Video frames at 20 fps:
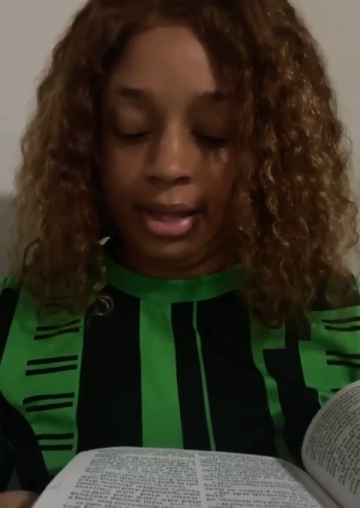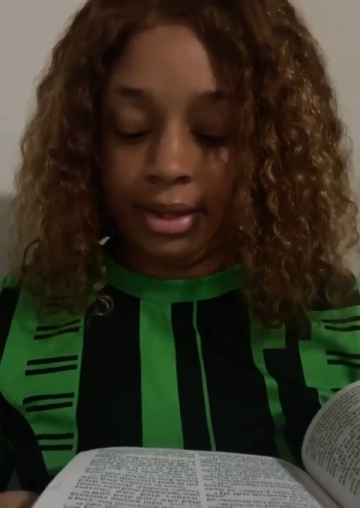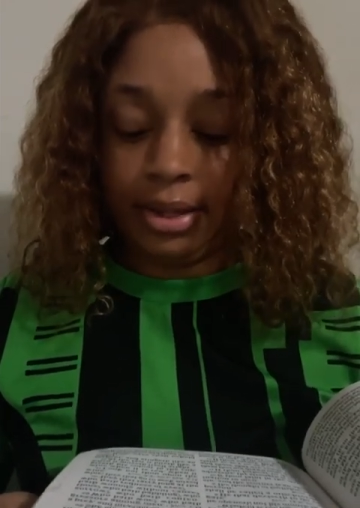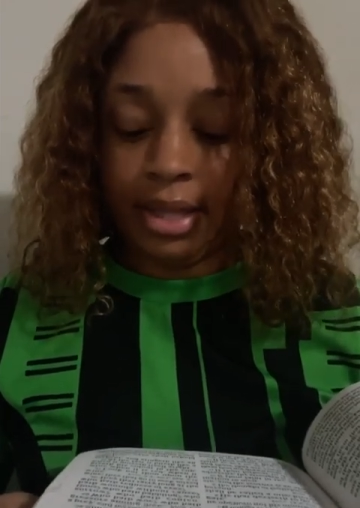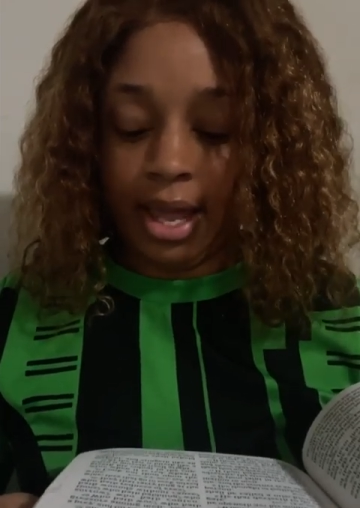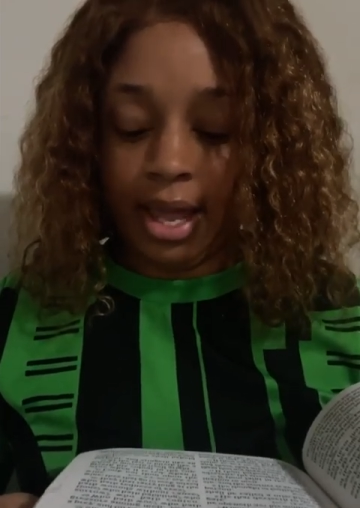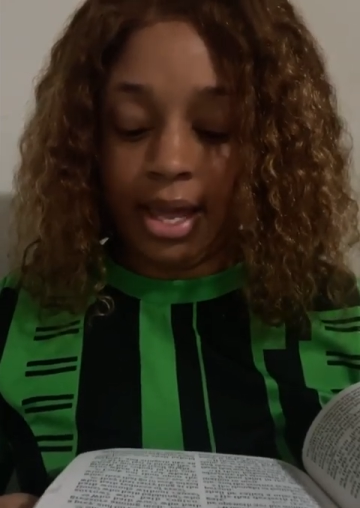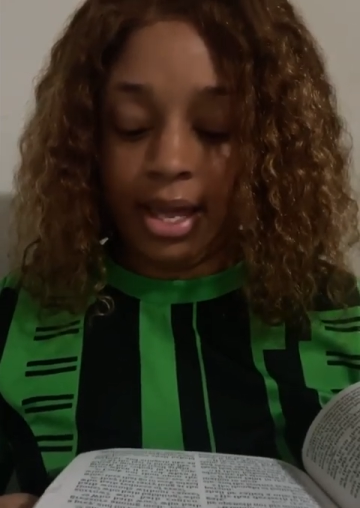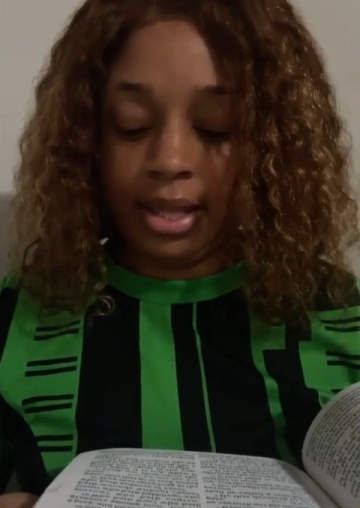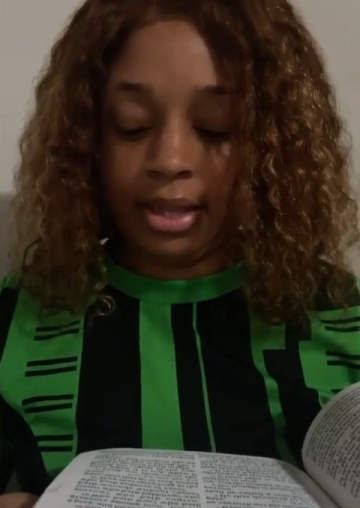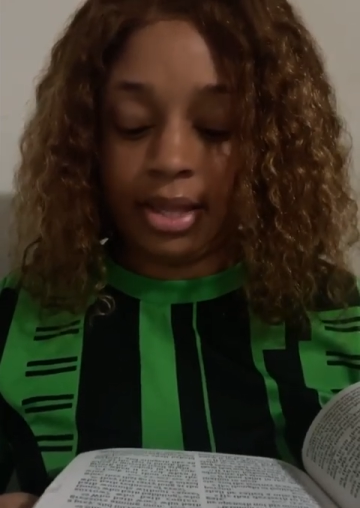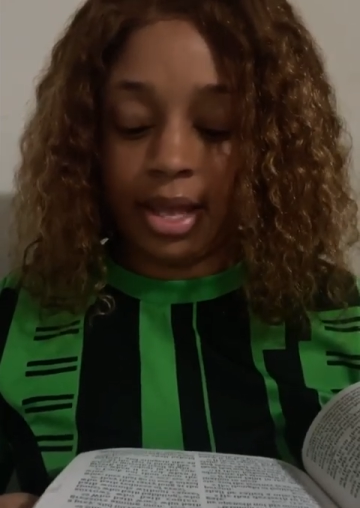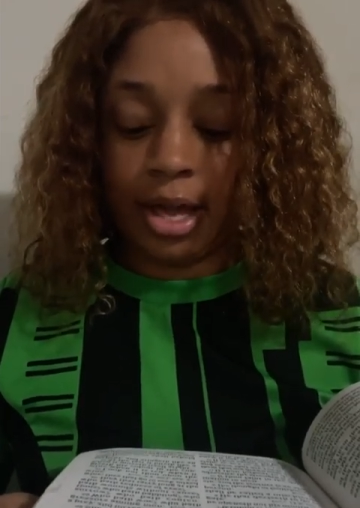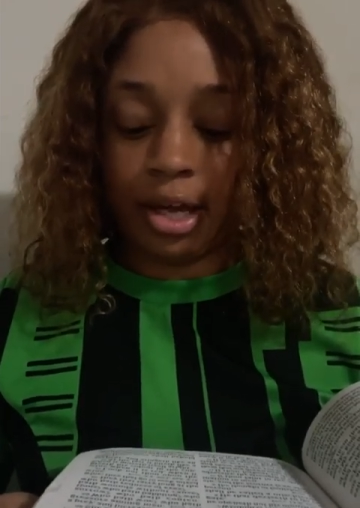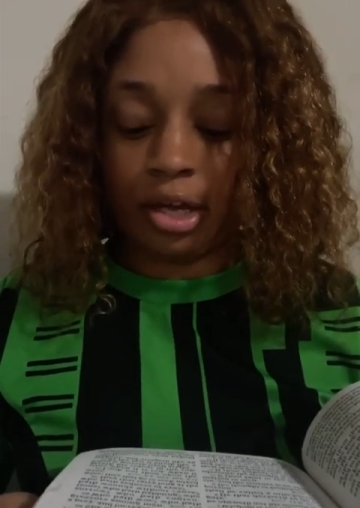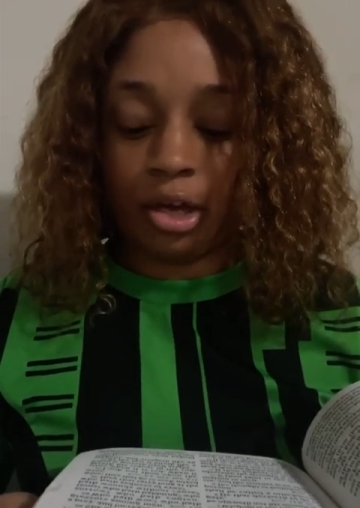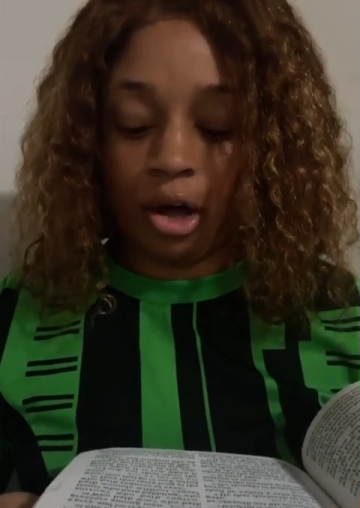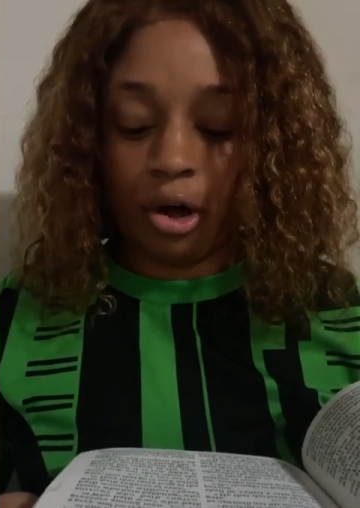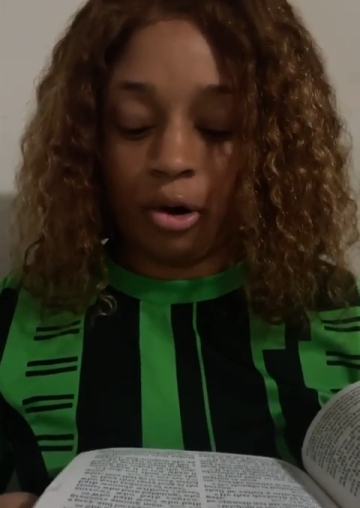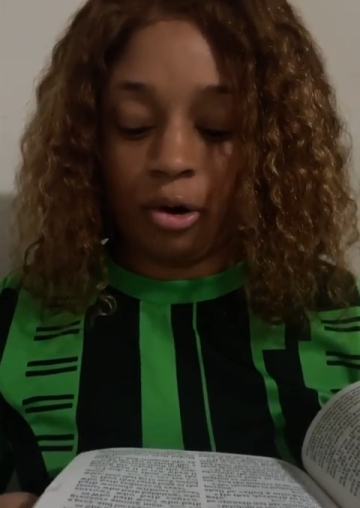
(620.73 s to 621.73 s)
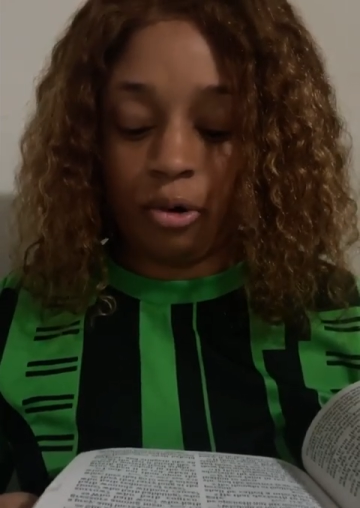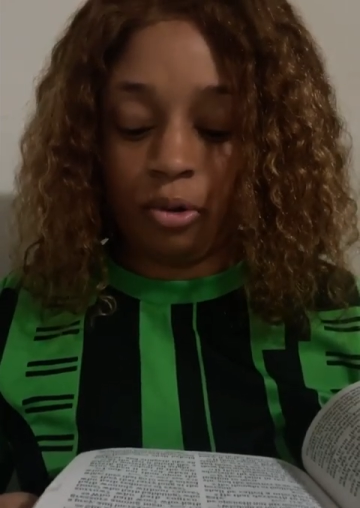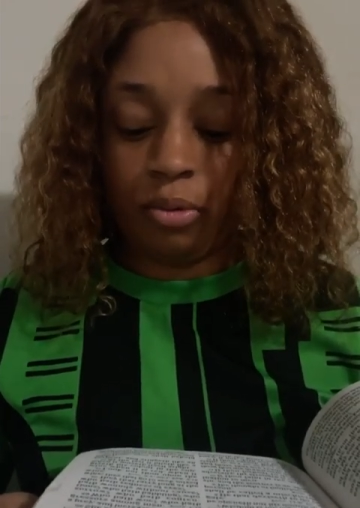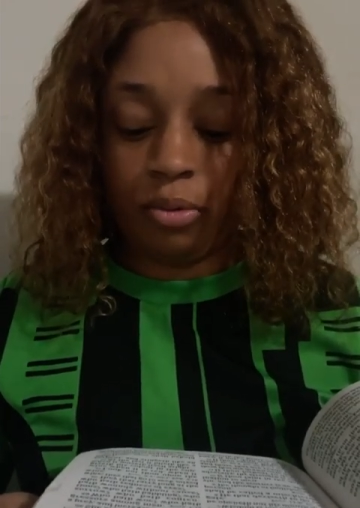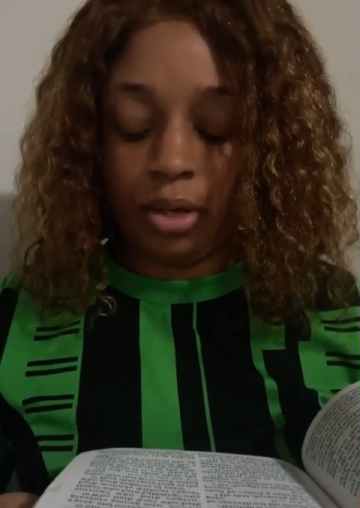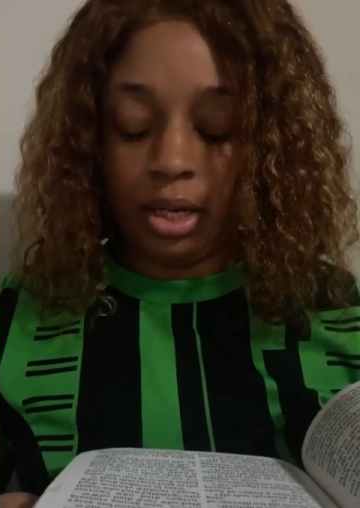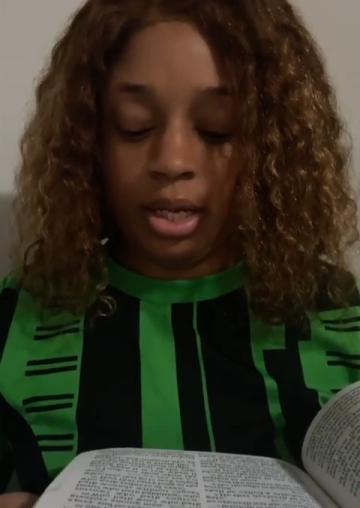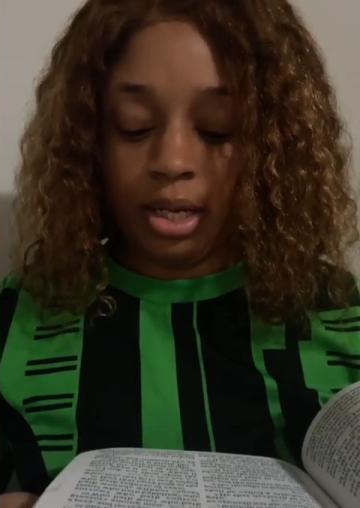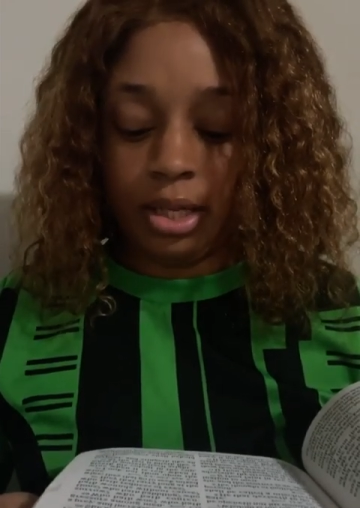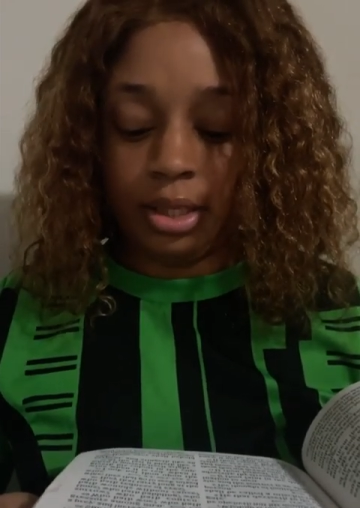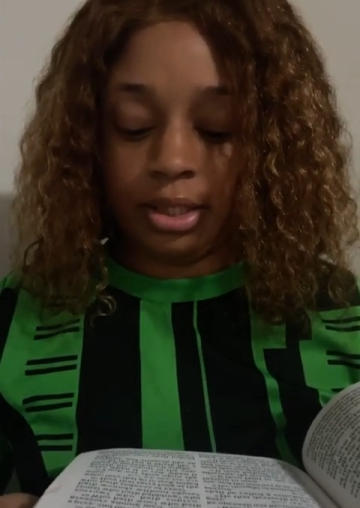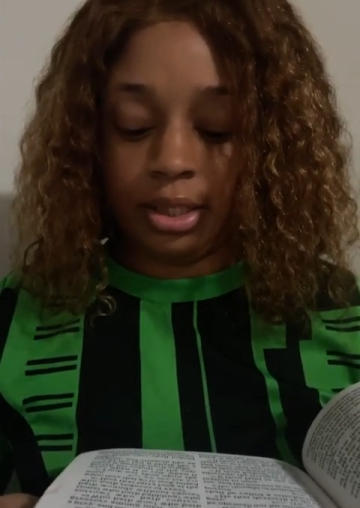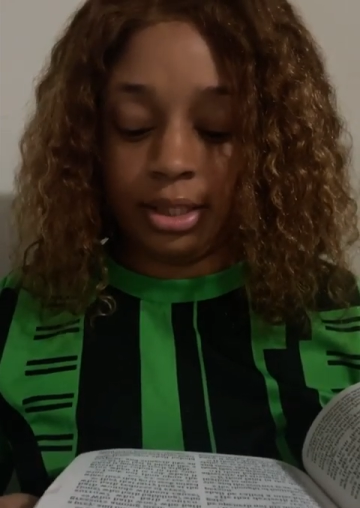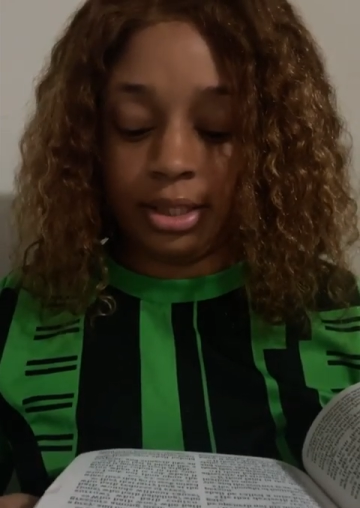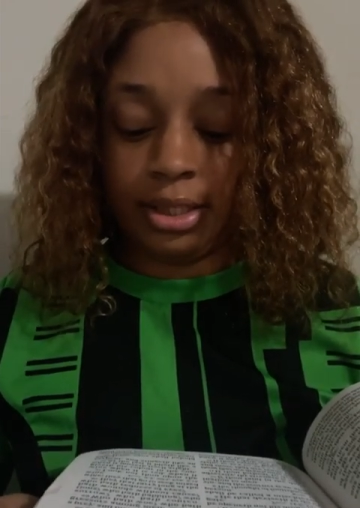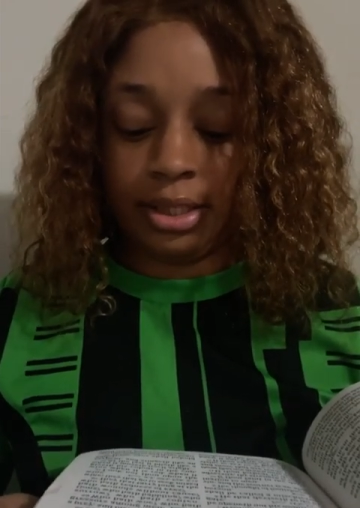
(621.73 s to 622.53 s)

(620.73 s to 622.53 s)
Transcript: they that go to